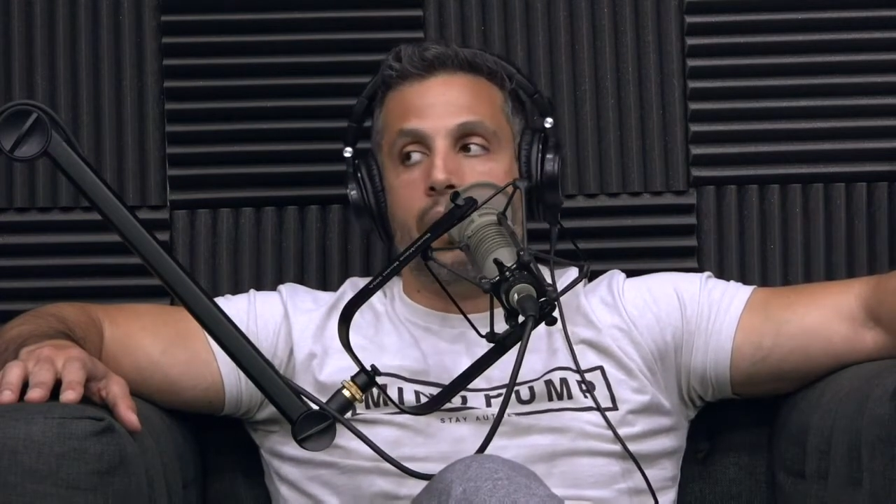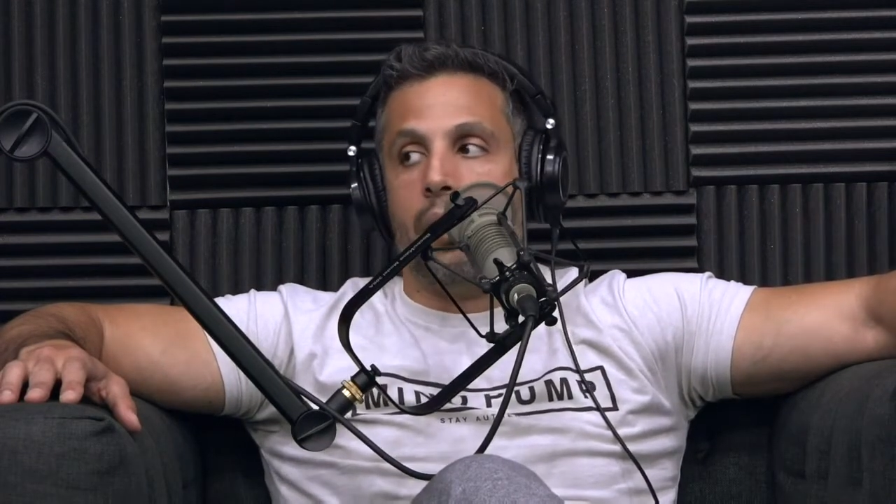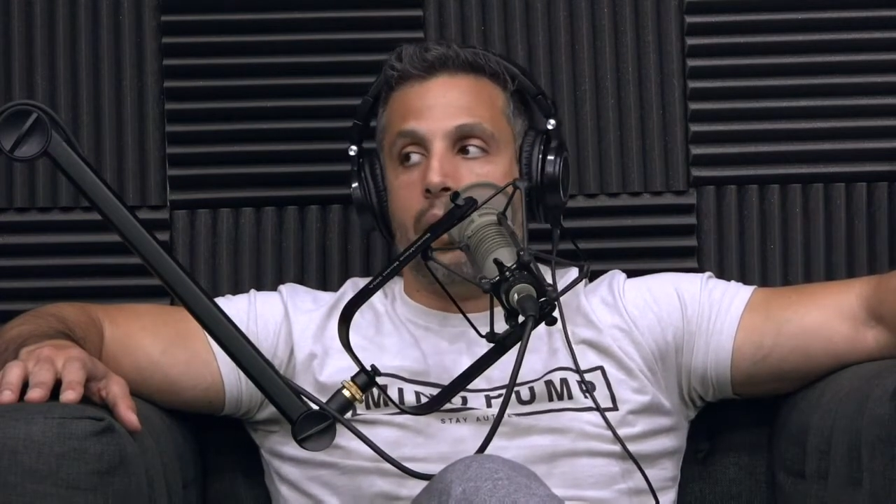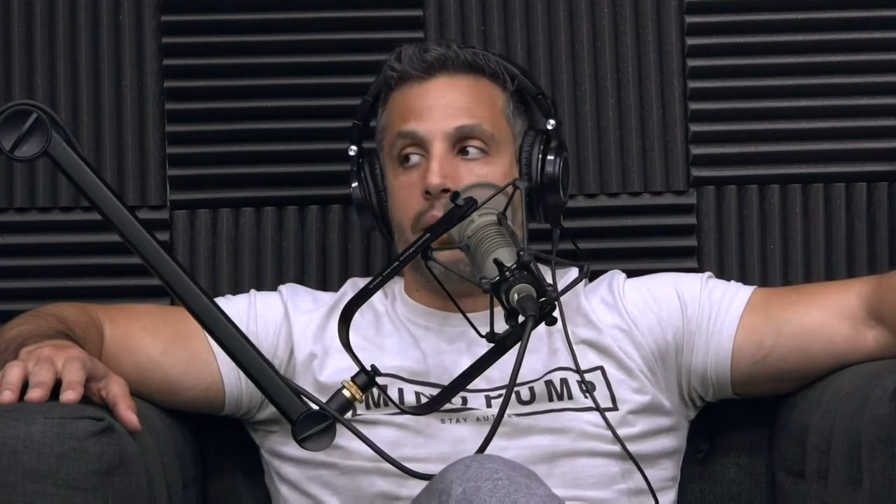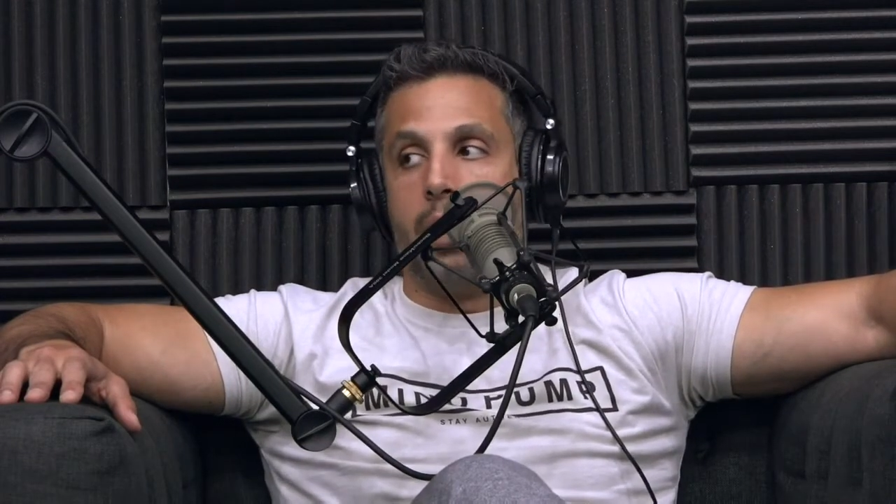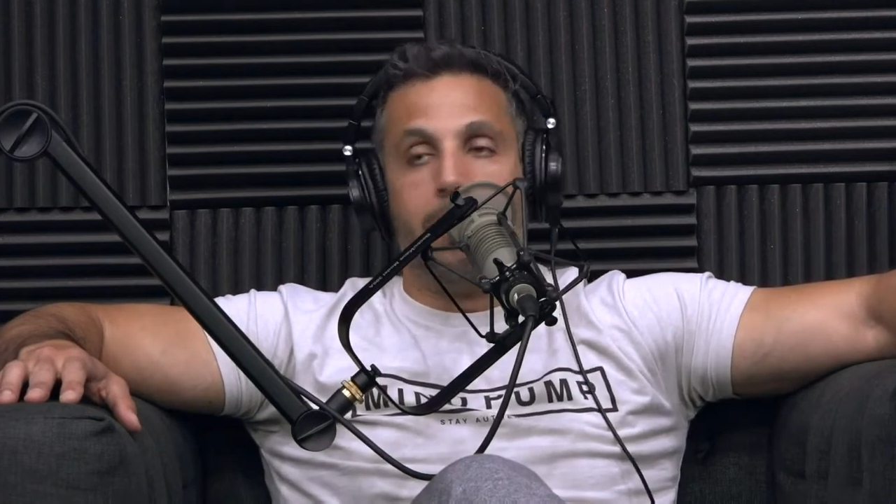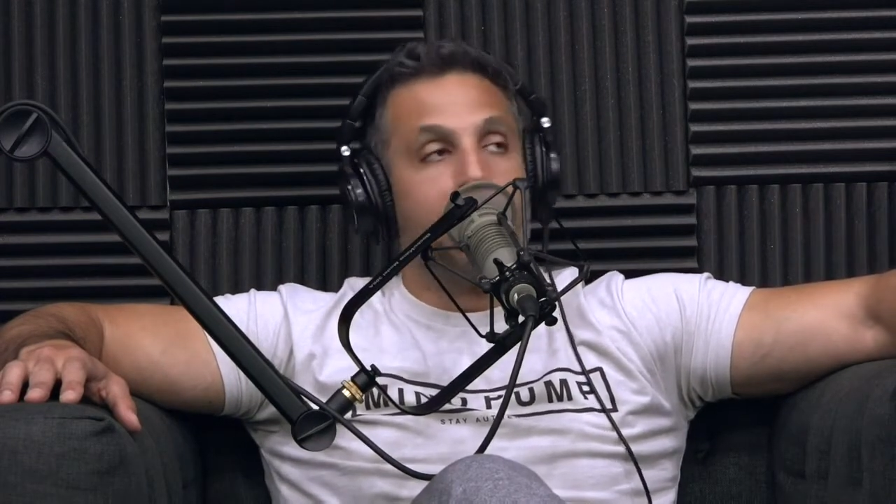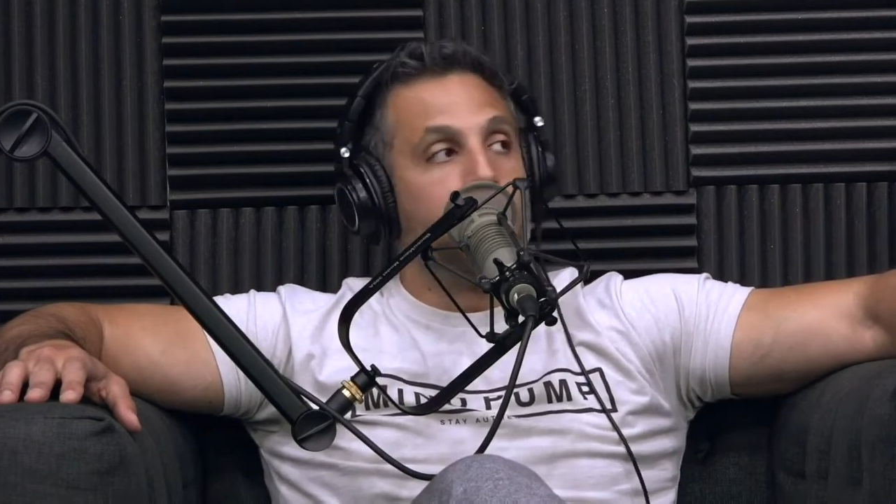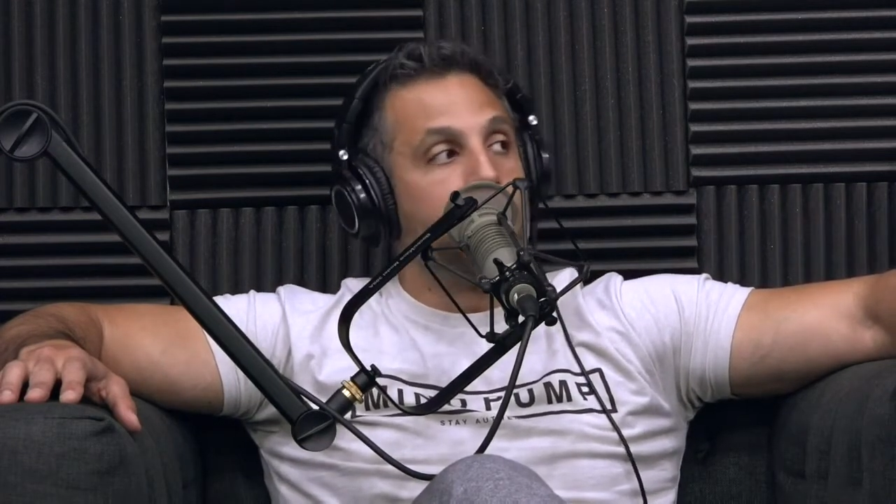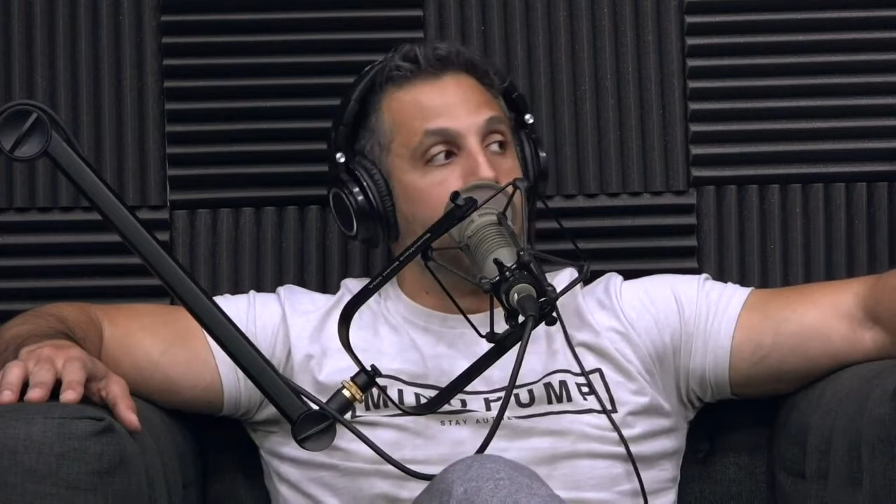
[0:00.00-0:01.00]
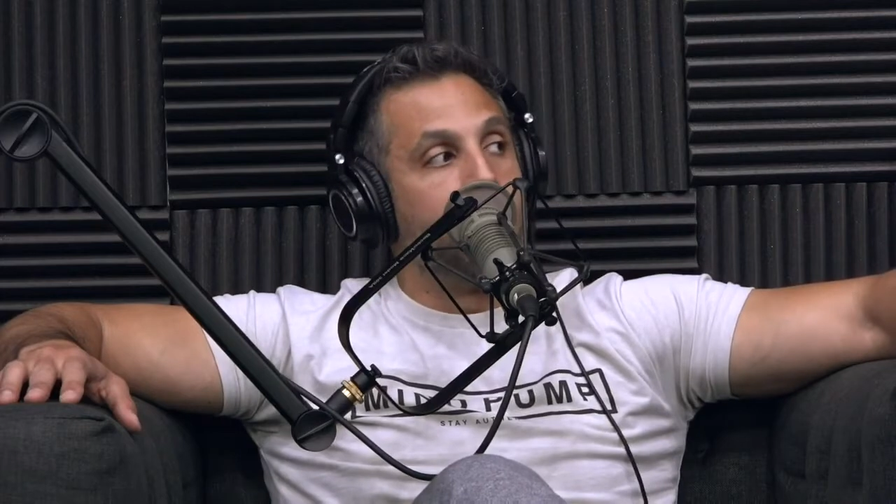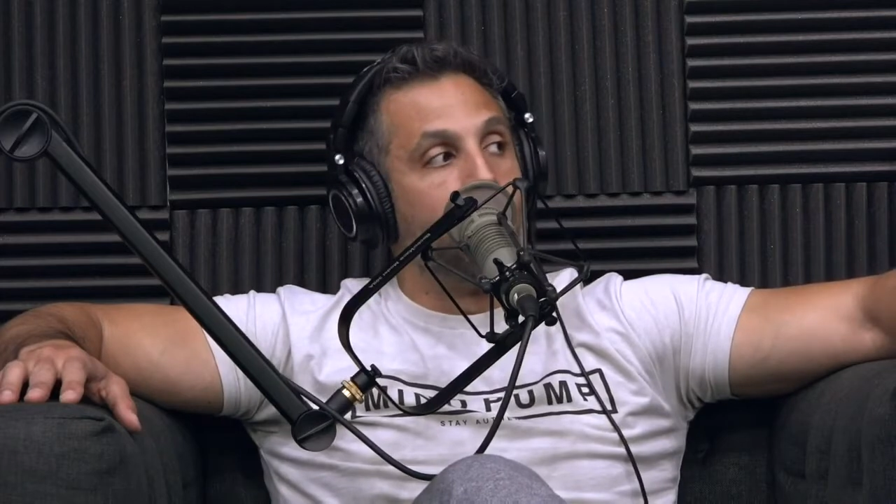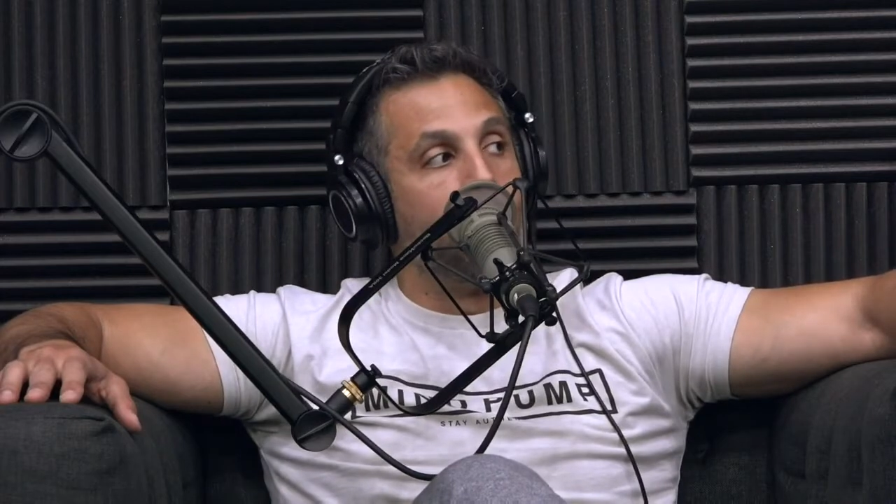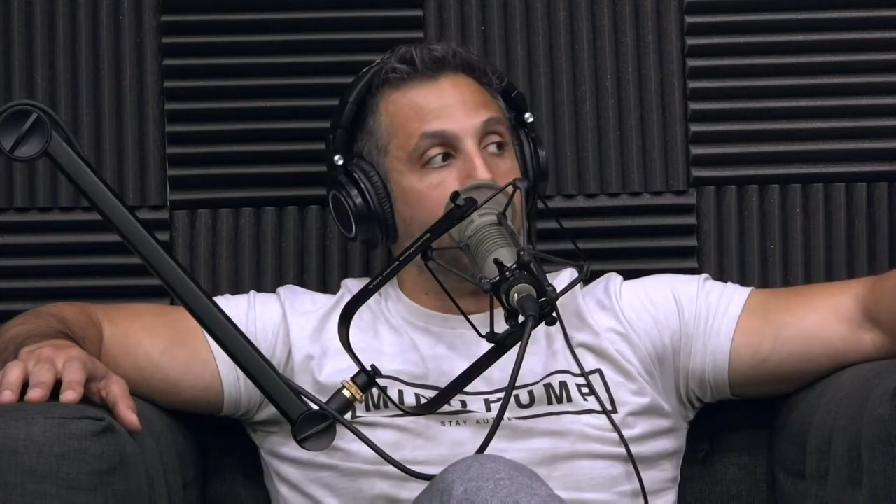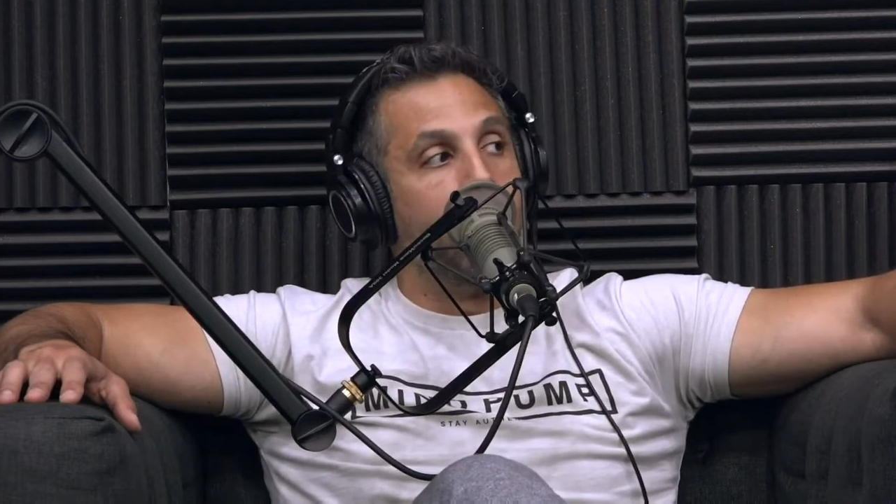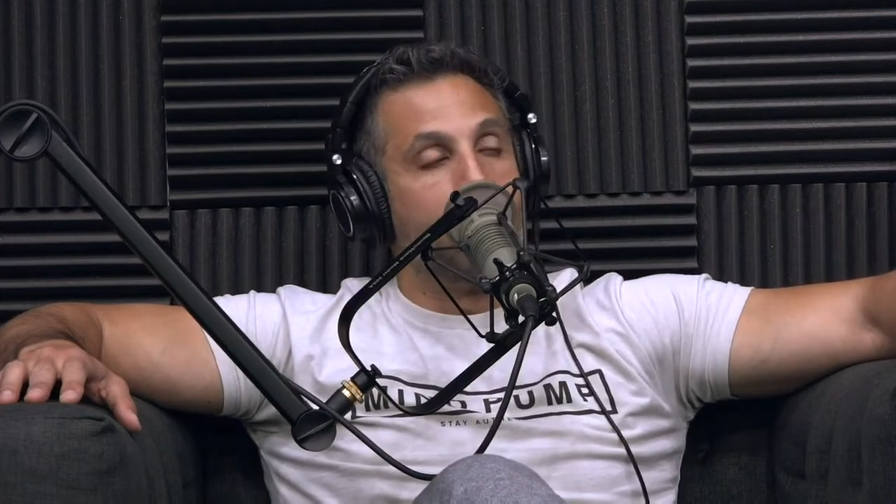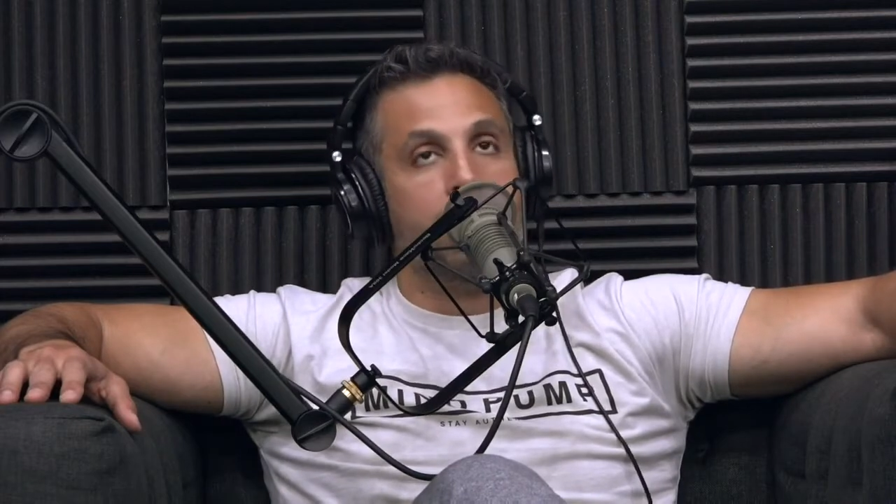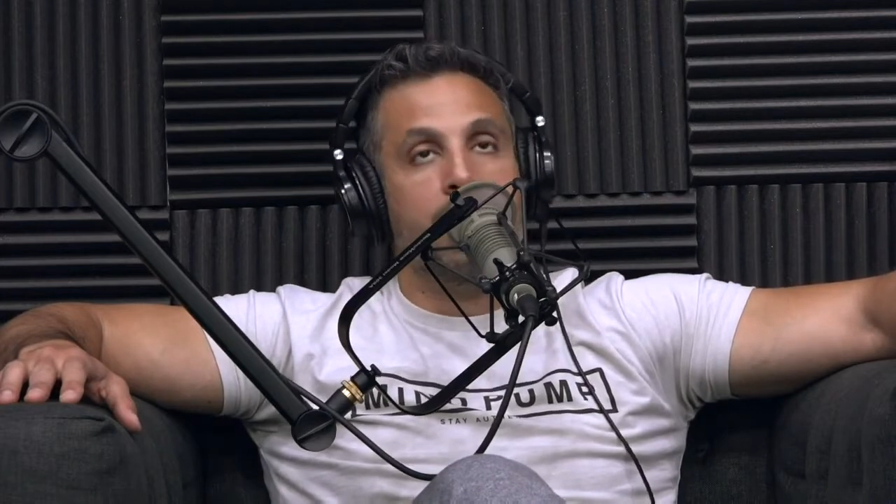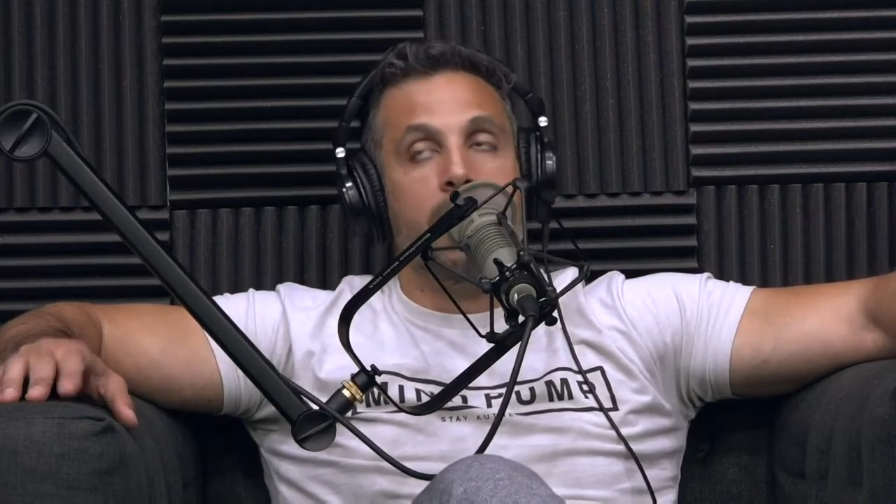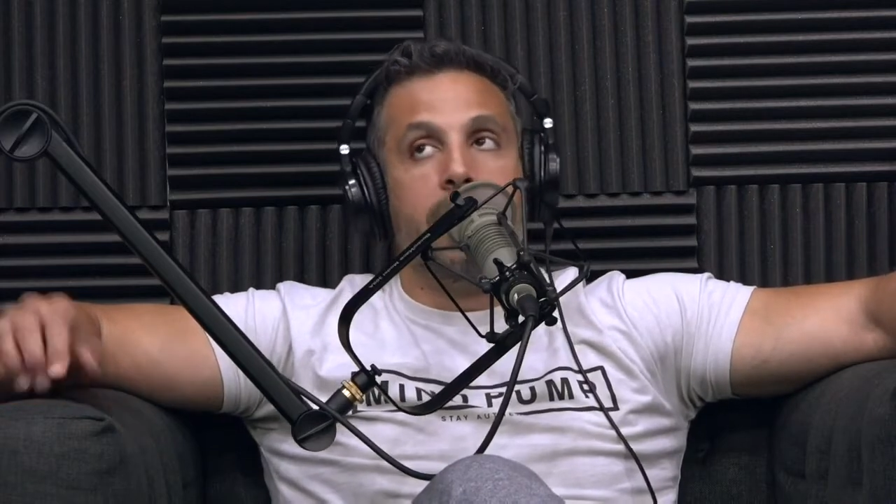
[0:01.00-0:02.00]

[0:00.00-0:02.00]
type exercise and workouts?